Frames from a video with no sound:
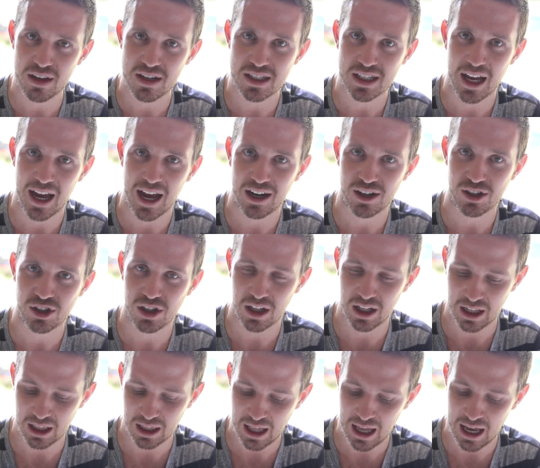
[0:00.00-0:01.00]
this to
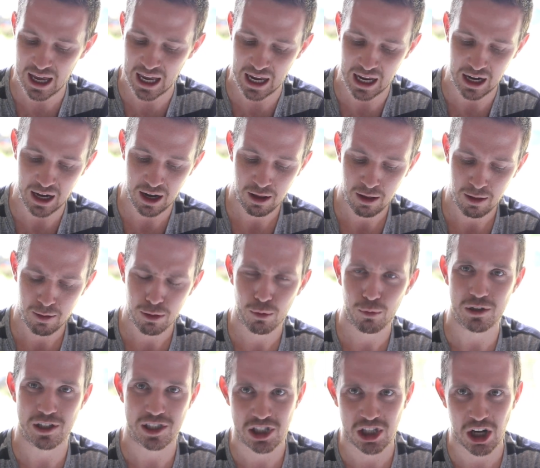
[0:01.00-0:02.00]
actually light,
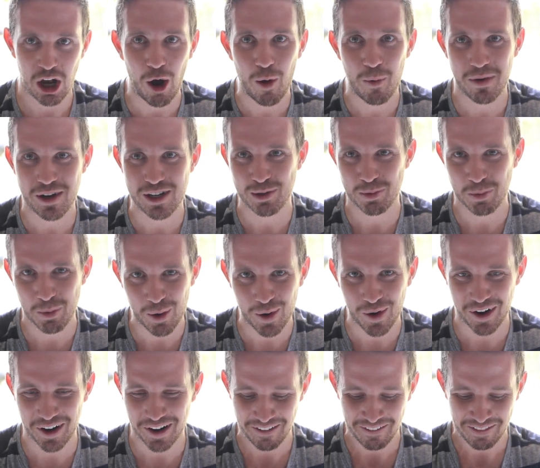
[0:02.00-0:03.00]
was so much
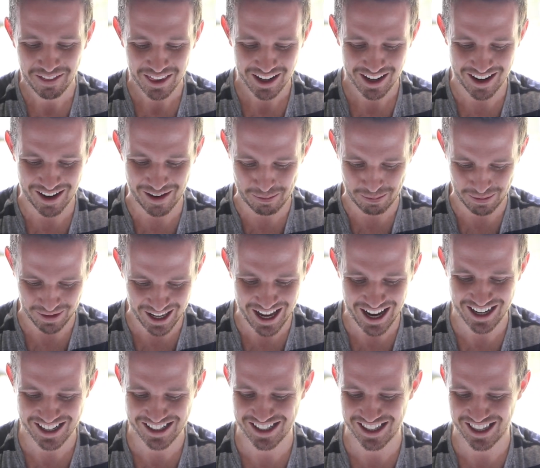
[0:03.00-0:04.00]
more
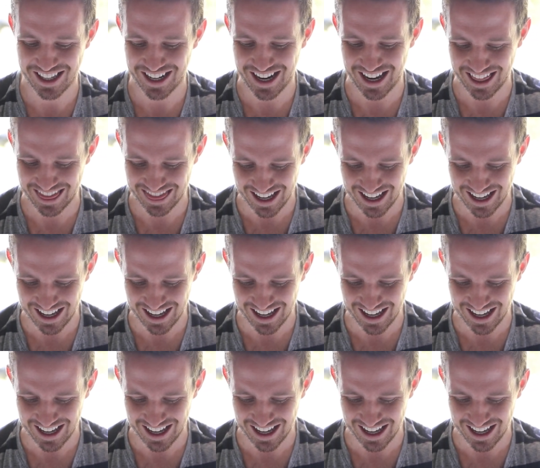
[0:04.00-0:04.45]
complex than I